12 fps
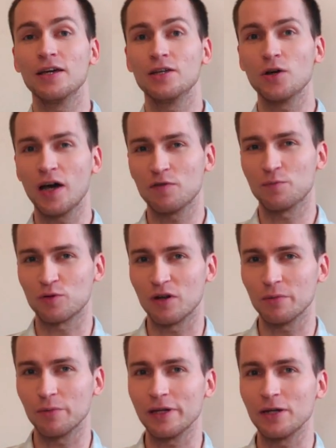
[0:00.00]
You have
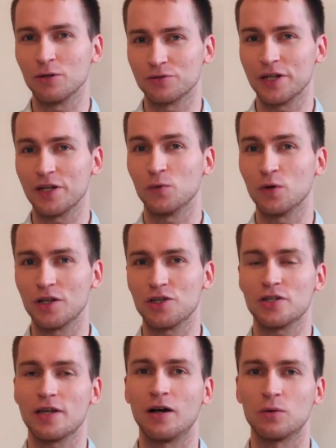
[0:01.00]
probably already
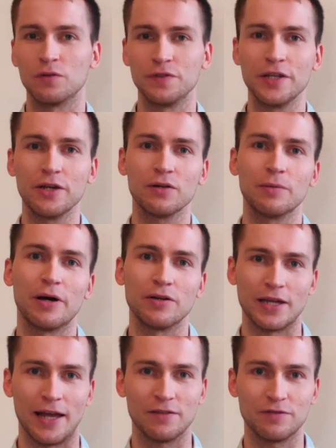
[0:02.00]
watched our video
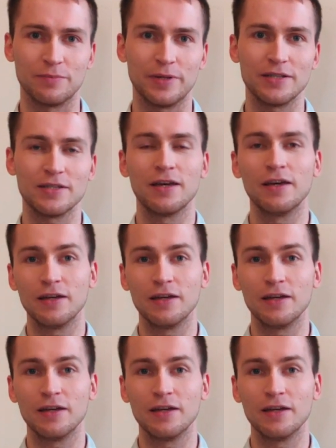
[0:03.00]
about alphabet.